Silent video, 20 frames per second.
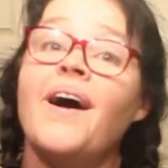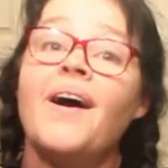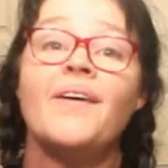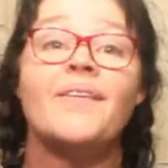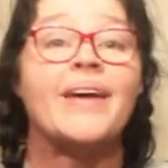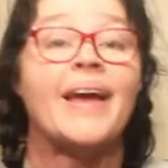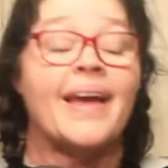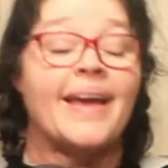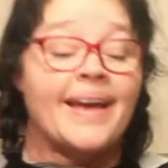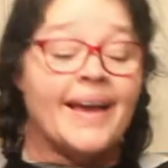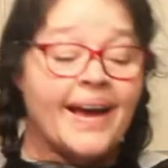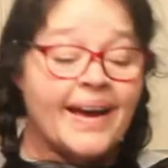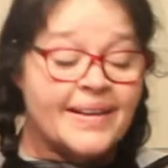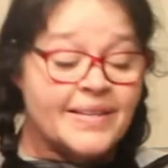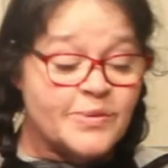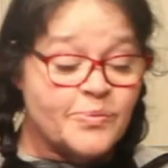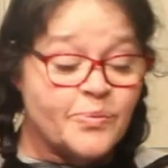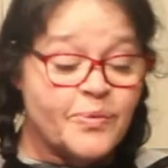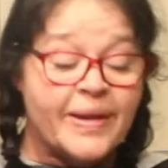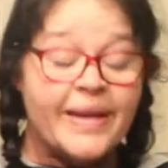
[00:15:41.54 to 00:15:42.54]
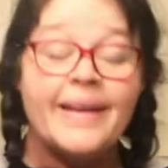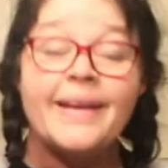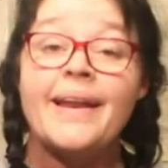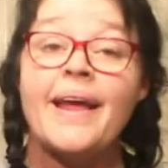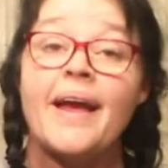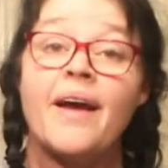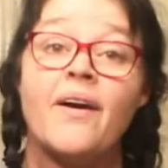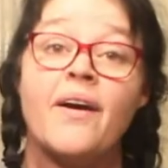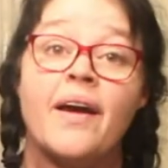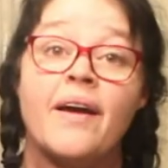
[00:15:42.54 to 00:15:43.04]
Okay guys, we
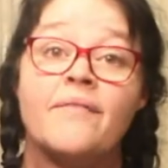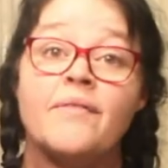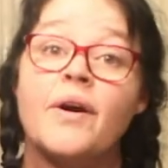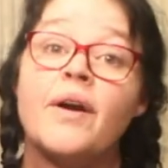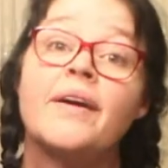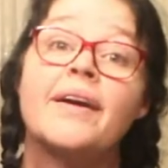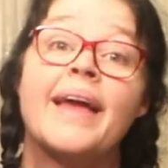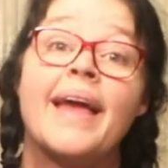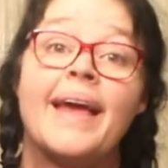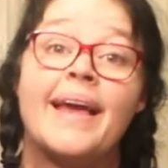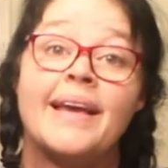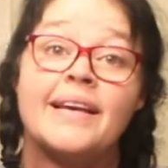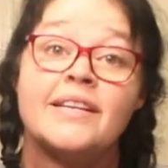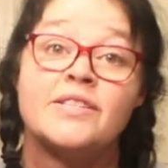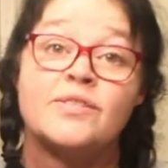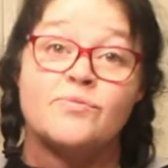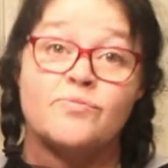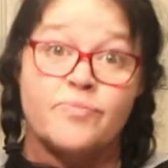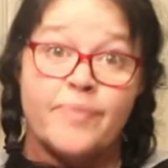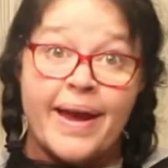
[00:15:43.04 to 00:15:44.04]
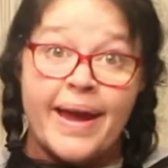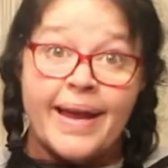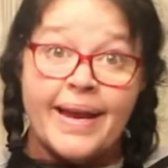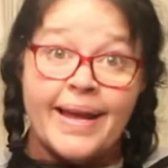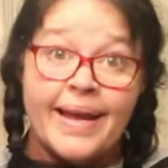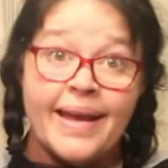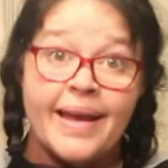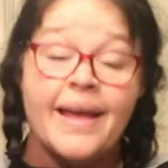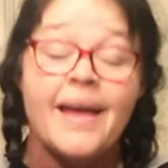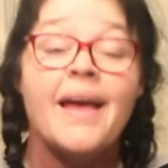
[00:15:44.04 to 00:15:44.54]
now have our cakes
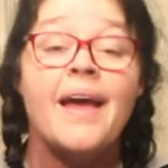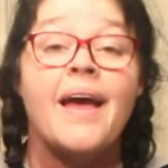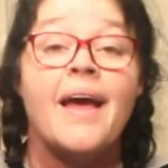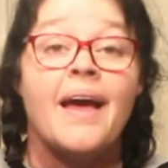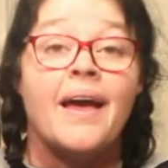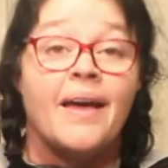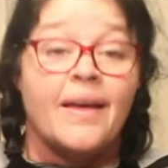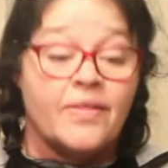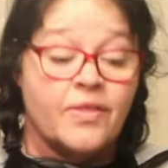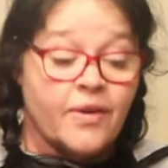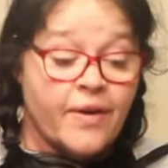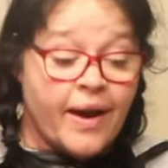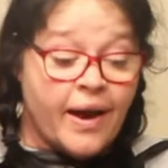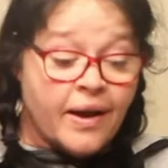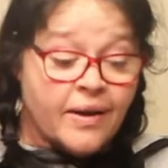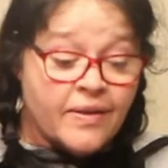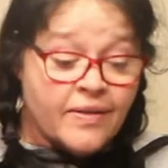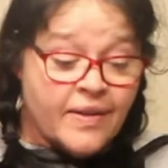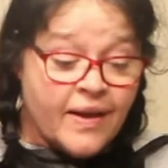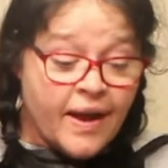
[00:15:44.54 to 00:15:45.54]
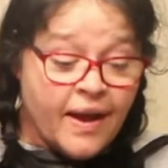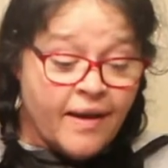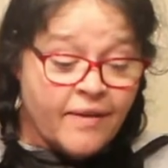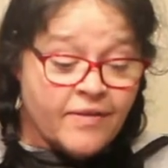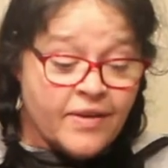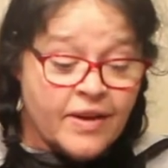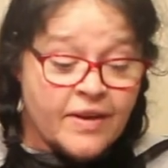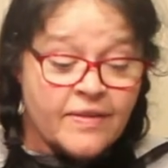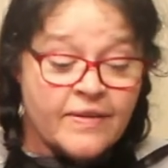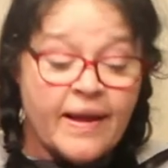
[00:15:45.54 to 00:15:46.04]
ready. They're out of the
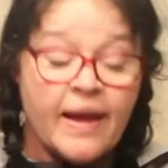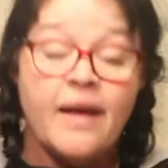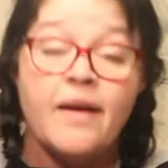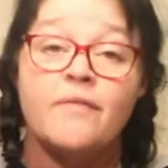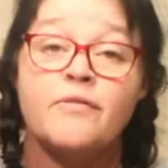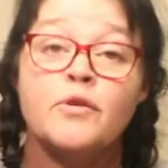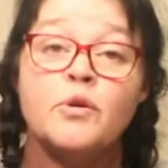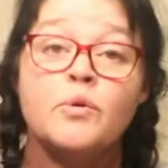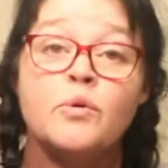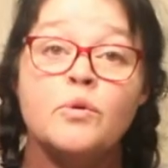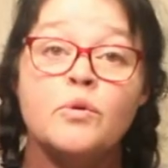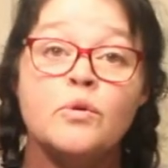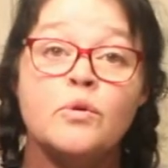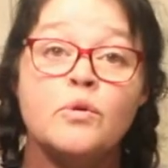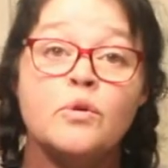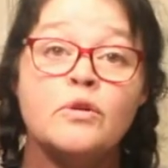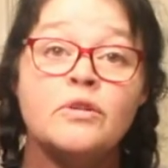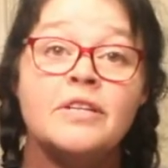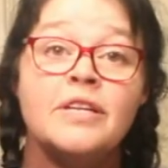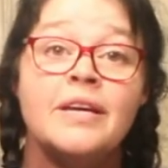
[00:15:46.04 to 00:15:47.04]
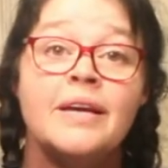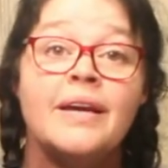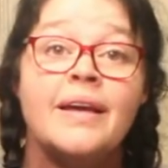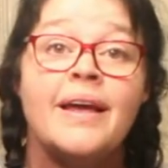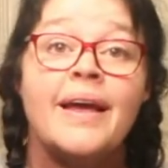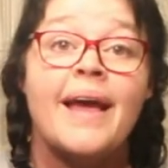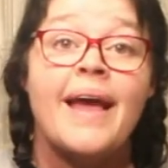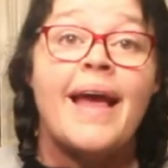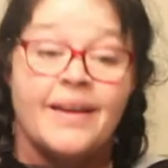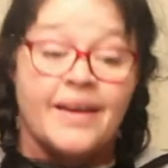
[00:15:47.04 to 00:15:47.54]
oven, they have cooled.
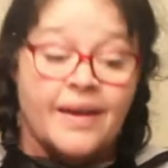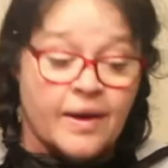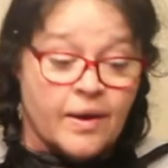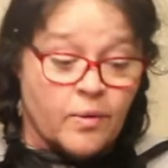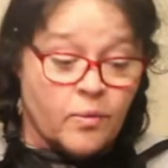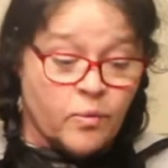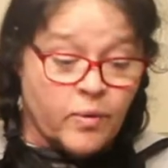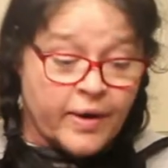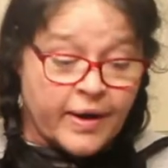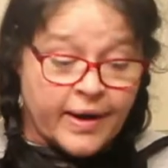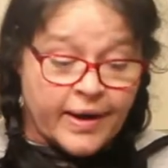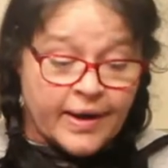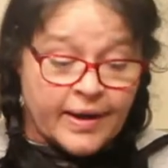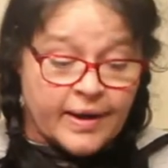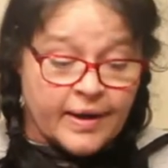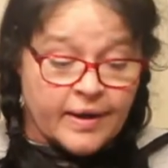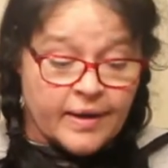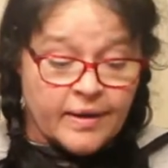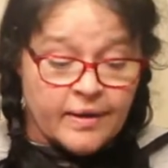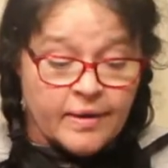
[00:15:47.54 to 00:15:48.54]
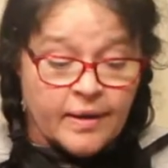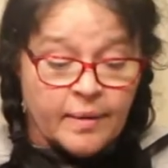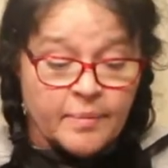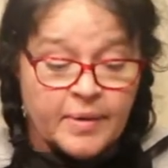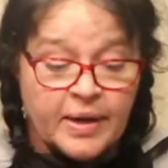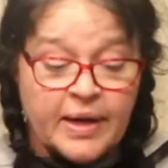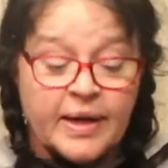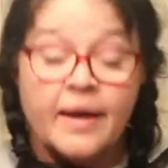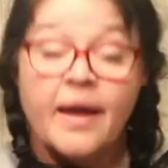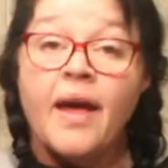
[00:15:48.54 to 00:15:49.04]
I'm
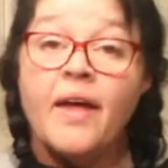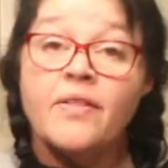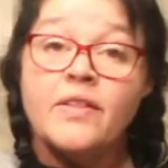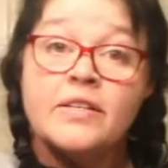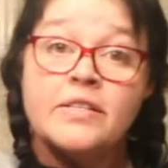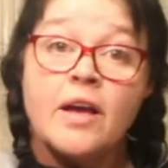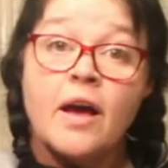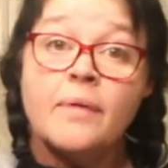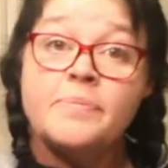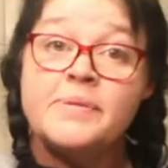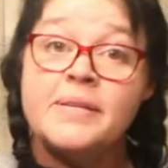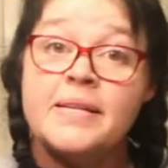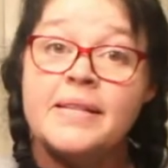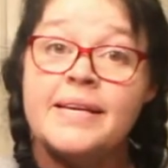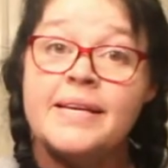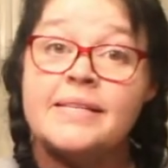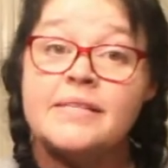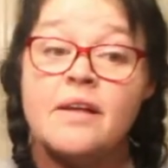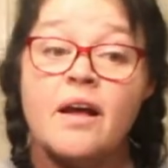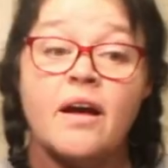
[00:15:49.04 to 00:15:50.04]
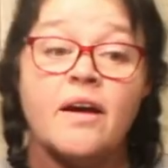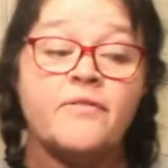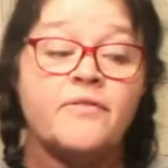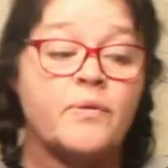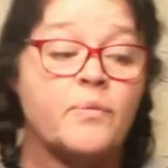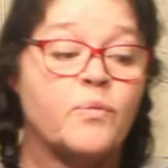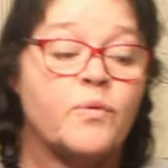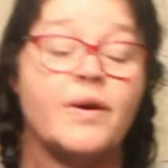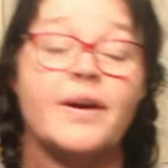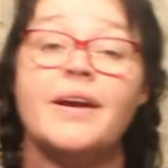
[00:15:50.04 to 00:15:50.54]
gonna cut the tops of these off
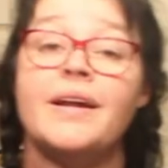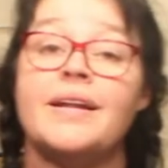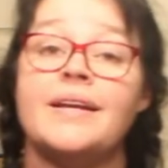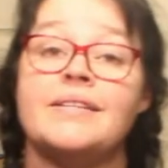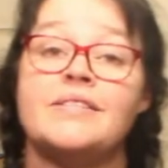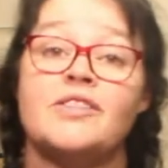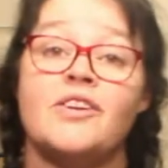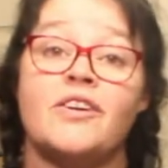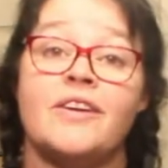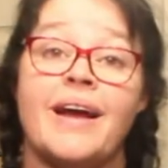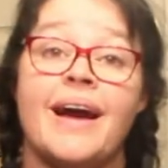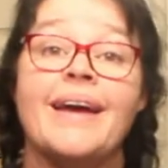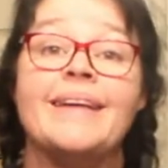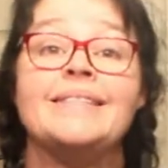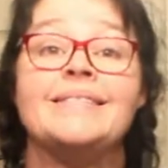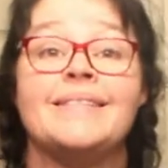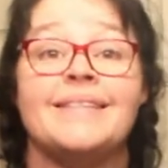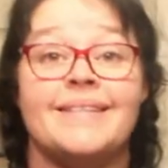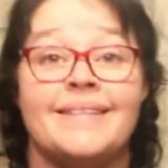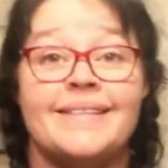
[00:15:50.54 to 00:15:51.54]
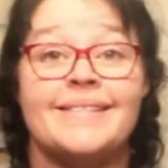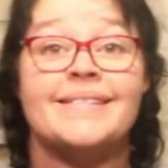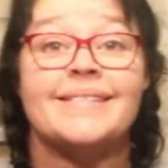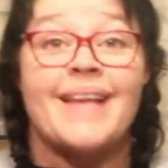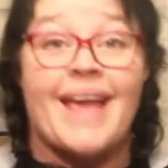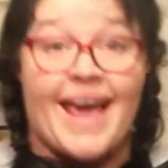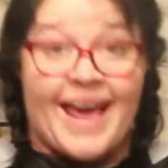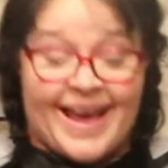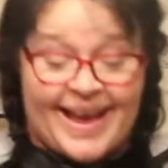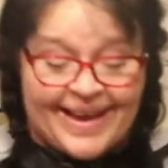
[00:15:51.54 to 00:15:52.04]
and we're gonna start icing this
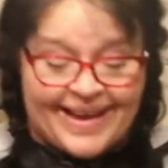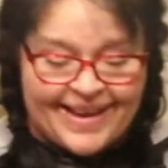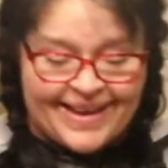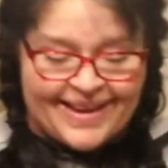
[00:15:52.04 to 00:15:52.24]
cake.